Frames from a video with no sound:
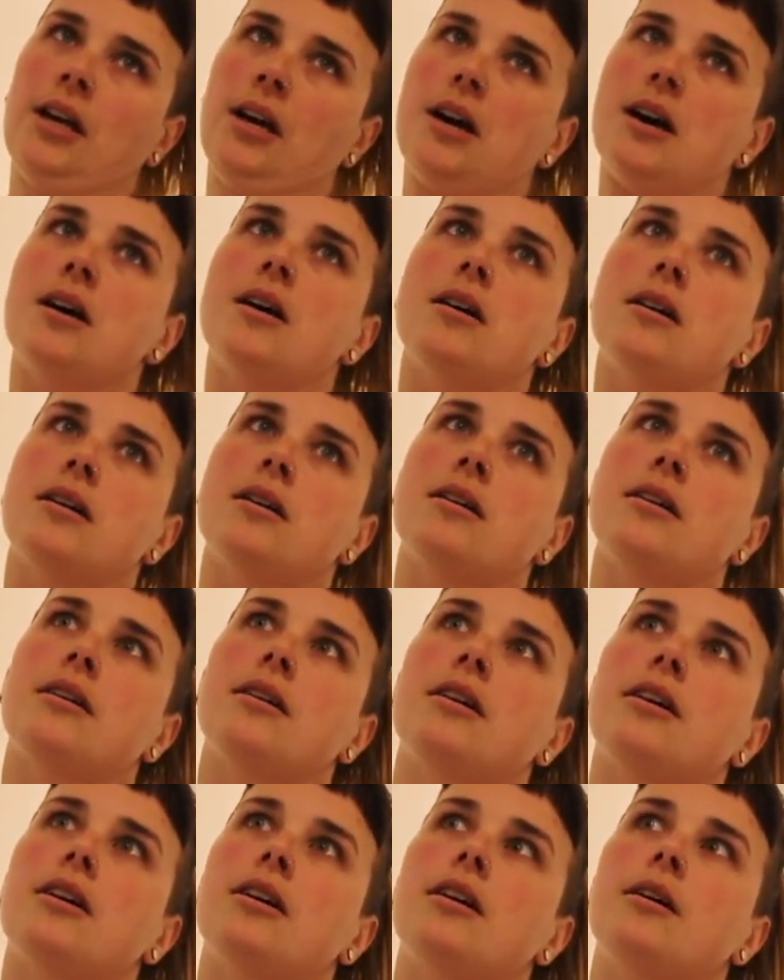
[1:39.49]

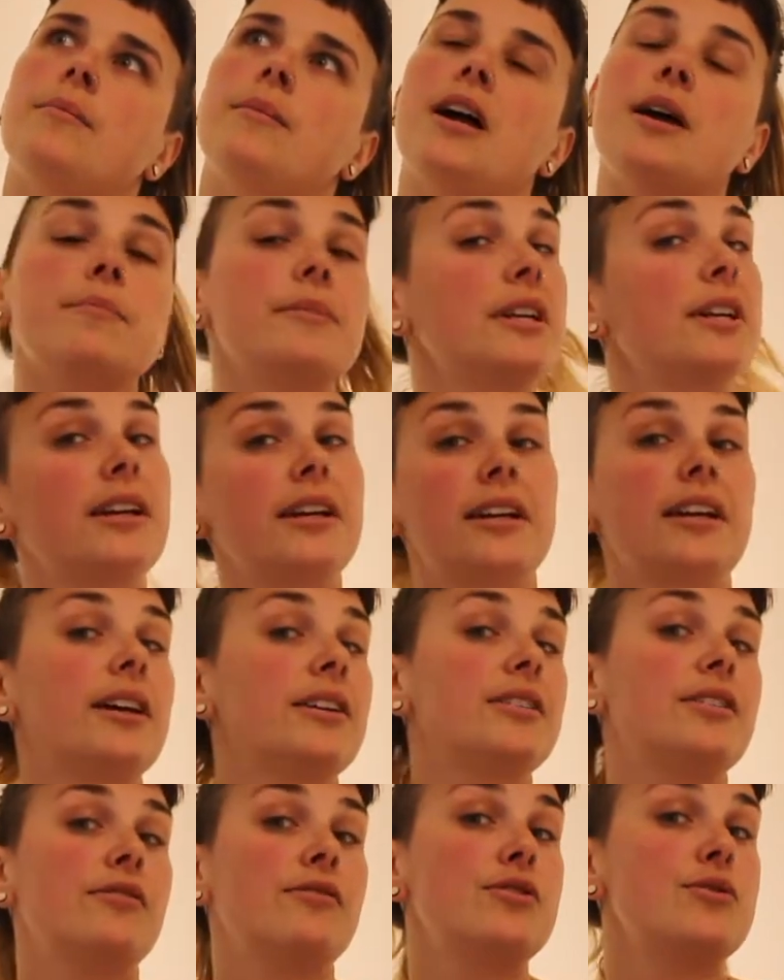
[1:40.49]
I mean, I
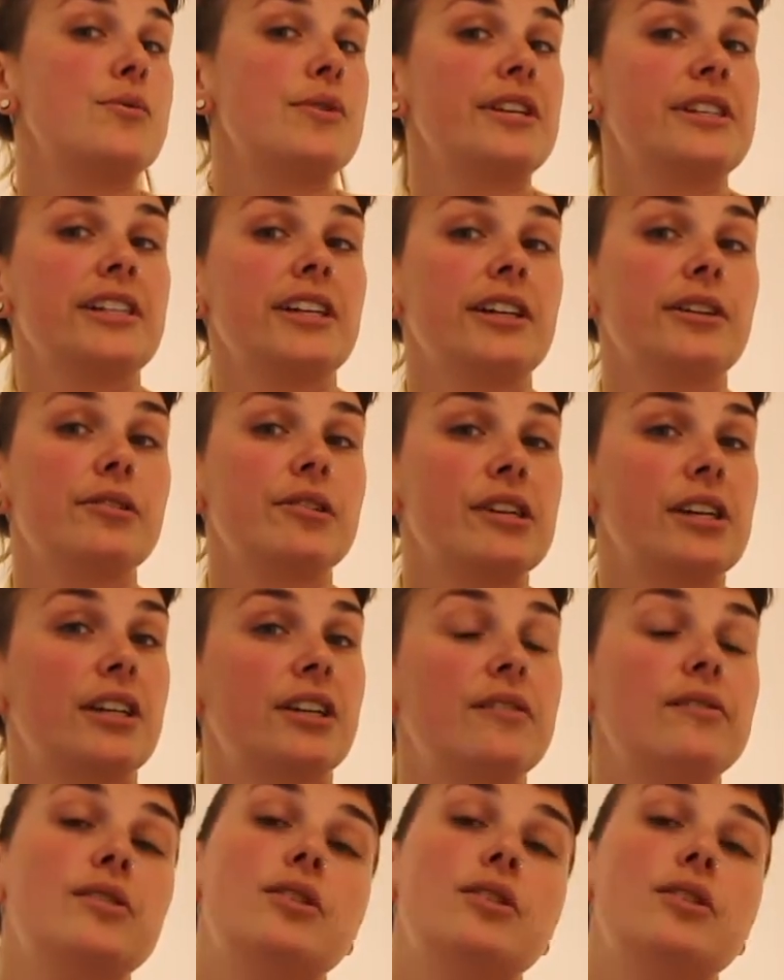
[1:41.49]
guess if you want to get creative,